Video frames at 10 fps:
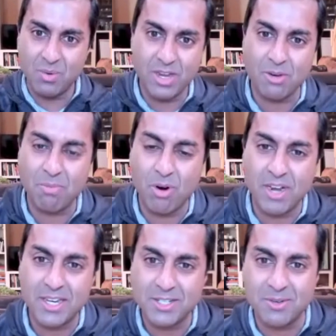what you're
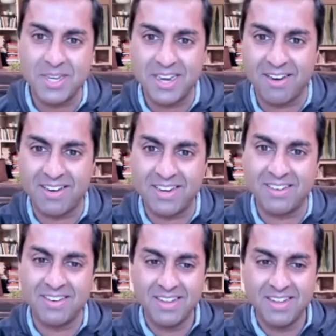pointing to here. And
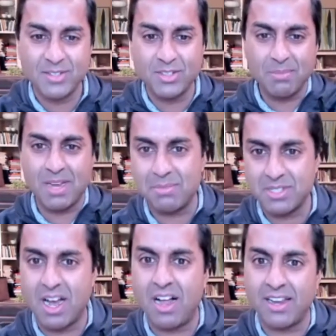sometimes
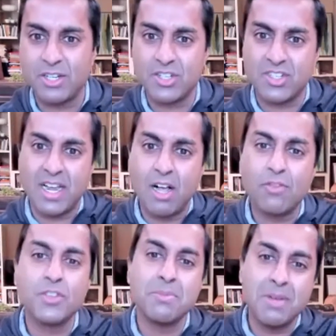knowledge isn't
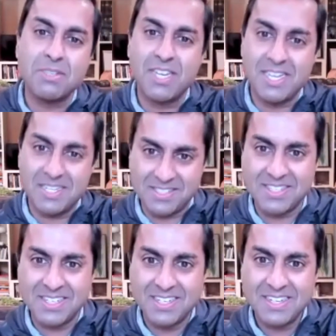helpful. Sometimes it is.